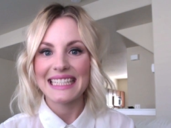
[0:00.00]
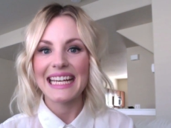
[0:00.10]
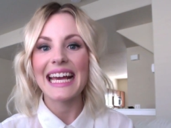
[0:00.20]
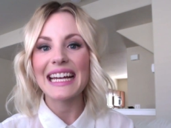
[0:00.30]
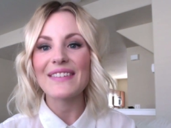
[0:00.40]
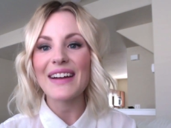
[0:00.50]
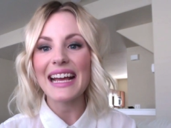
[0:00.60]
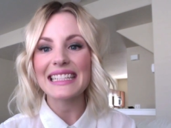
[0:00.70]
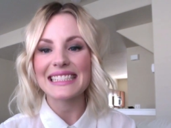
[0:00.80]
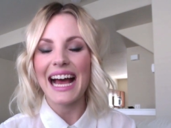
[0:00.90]

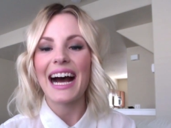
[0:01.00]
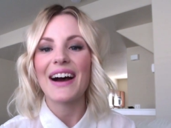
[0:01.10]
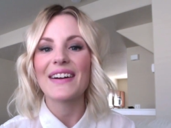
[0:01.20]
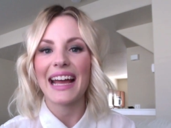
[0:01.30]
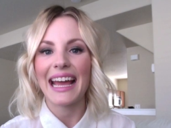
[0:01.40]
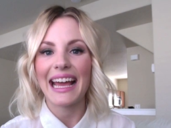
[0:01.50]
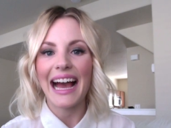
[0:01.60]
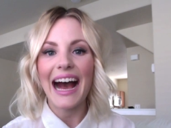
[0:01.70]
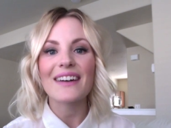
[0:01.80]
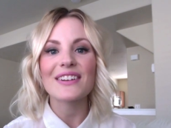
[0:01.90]
Anyways, okay,
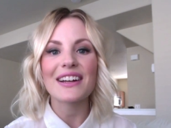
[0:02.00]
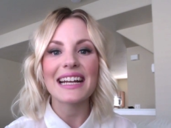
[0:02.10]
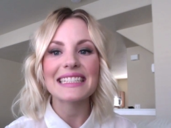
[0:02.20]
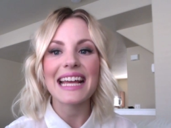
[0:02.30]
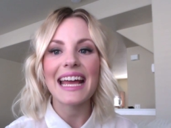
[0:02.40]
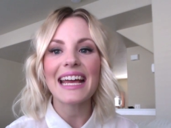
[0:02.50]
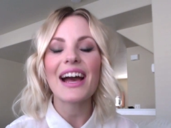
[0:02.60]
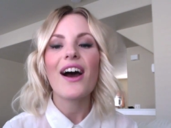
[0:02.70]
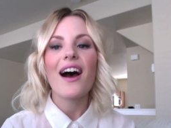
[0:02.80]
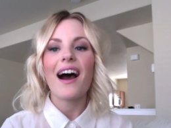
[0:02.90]
have a great day.
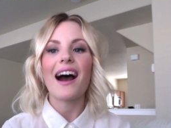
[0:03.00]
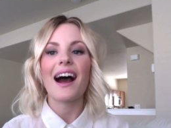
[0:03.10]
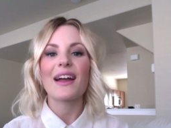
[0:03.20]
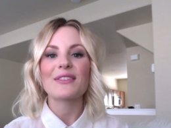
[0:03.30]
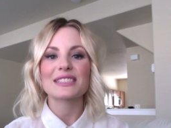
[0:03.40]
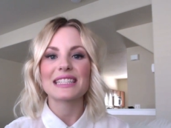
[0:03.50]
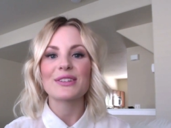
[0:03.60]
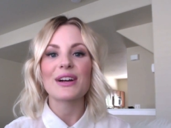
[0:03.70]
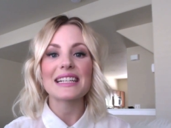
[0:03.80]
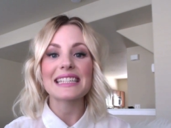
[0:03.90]
I will see
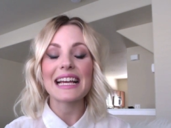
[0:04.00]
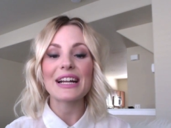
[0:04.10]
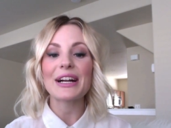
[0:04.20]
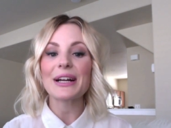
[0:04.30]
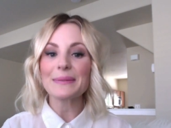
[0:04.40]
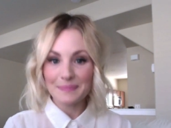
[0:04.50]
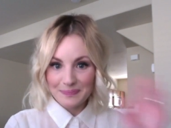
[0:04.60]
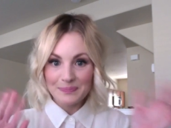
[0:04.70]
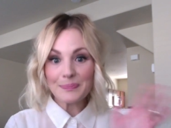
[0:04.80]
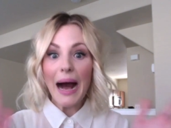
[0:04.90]
you guys later.
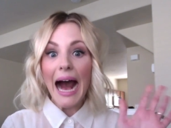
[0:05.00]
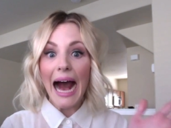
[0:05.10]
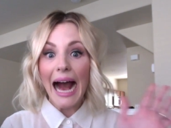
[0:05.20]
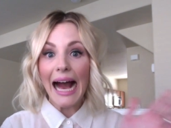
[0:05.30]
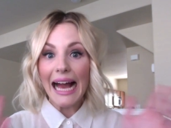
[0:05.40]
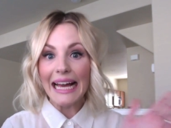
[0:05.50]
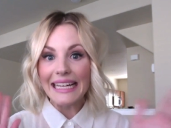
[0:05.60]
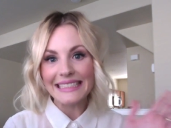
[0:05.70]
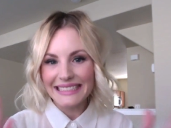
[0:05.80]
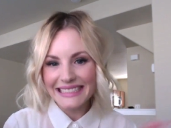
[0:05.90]
Bye!